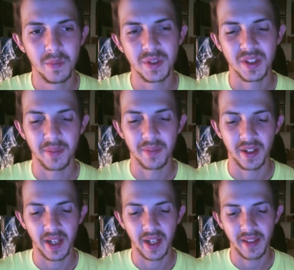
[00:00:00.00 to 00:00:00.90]
something
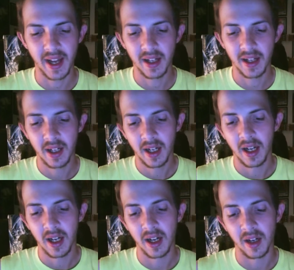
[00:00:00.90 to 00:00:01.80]
like that.
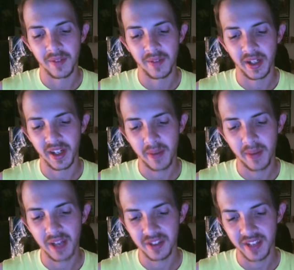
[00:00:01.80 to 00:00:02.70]
And then
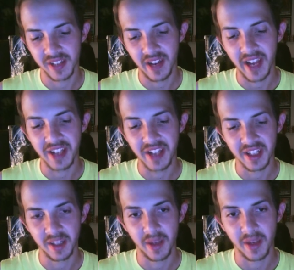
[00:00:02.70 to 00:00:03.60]
Kickboxer Retaliation, I
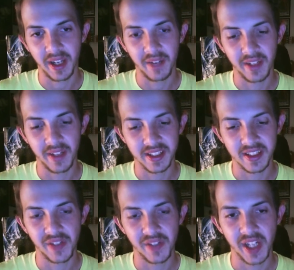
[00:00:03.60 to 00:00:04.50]
could probably give like a
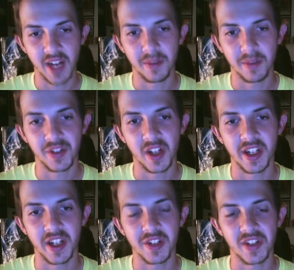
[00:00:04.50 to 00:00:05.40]
79%, you
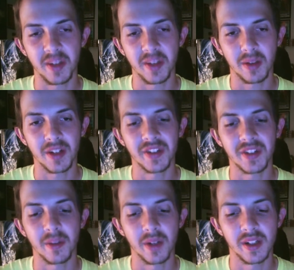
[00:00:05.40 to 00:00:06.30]
know, C plus,
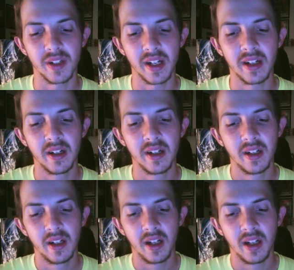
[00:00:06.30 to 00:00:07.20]
somewhere in there.
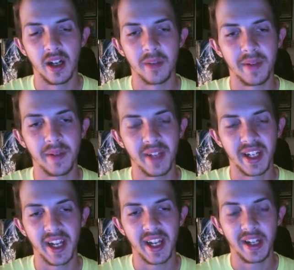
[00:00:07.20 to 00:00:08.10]
Maybe like an
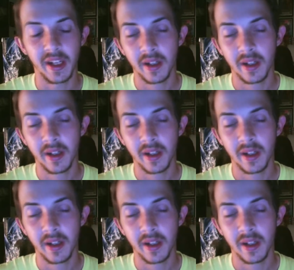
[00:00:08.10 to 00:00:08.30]
80.